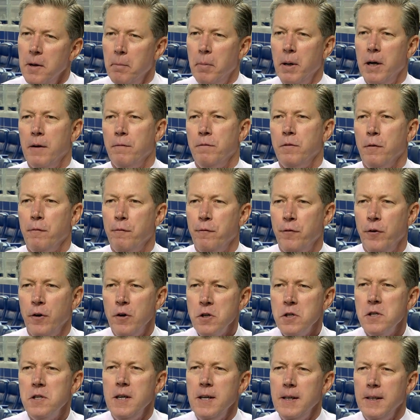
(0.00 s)
But if the
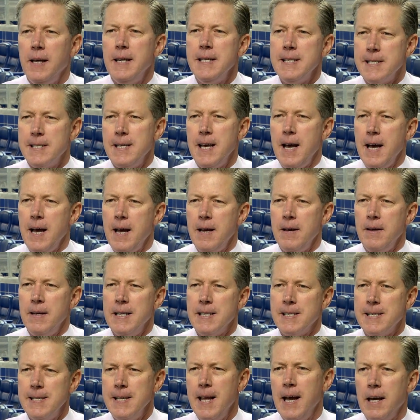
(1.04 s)
first thing they say
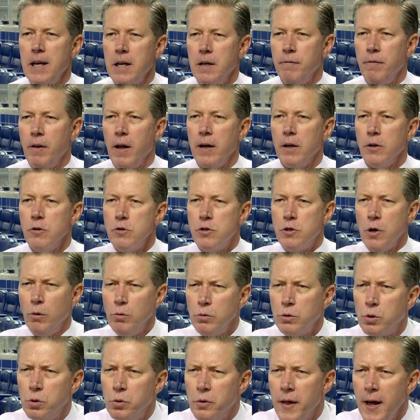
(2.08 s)
is negative, like,
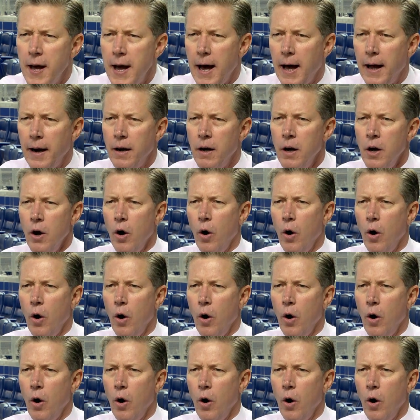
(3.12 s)
don't do that,